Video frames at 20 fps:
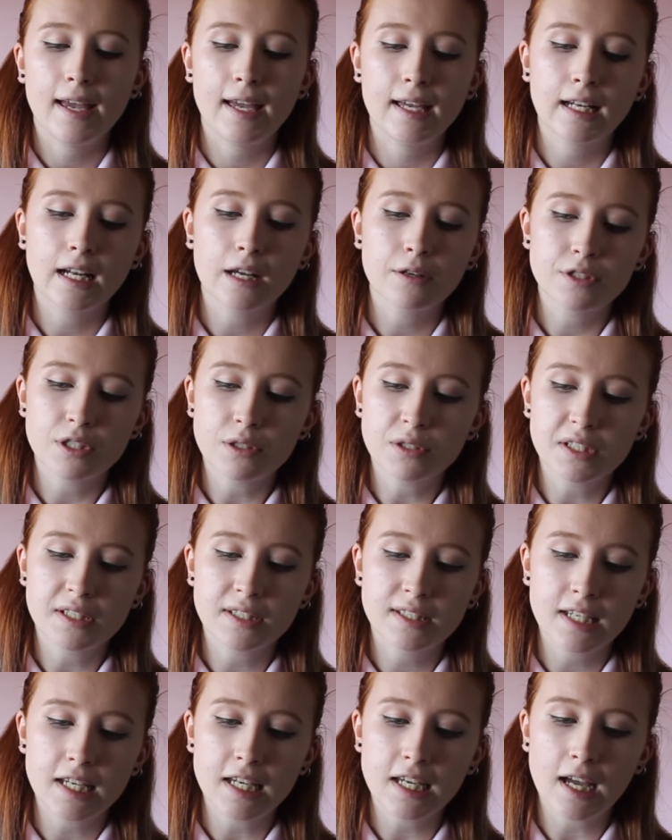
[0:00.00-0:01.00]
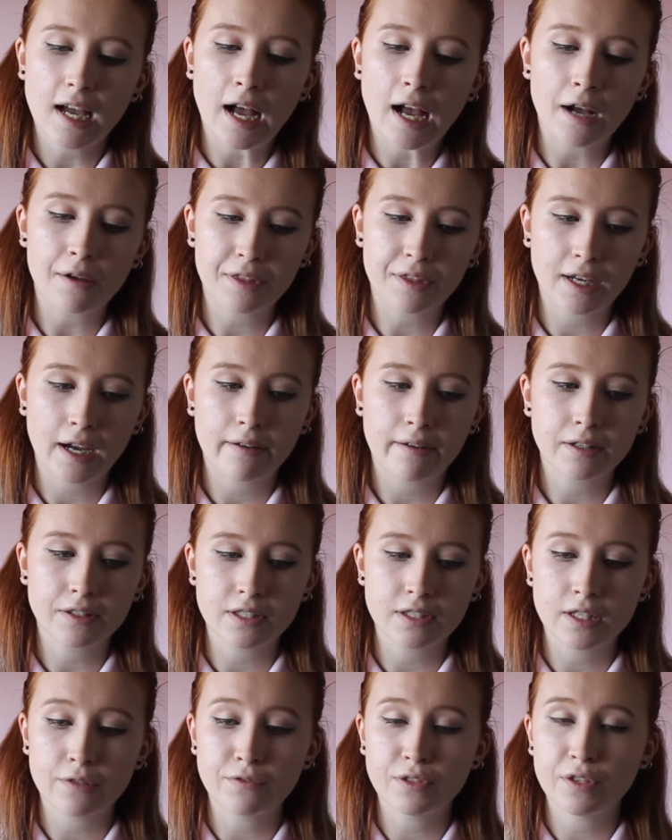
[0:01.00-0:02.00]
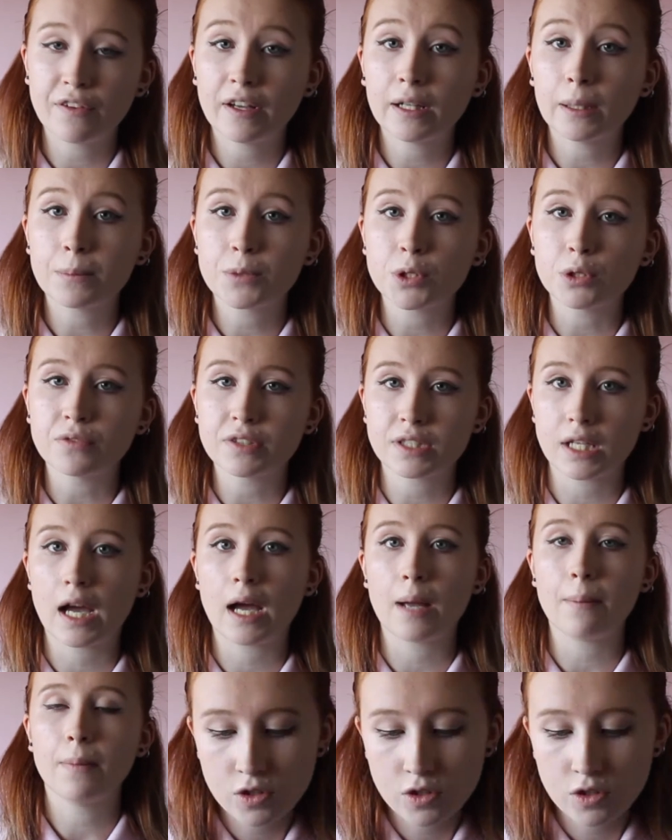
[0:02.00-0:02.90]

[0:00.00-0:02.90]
it allows you to see how the characters have developed over time.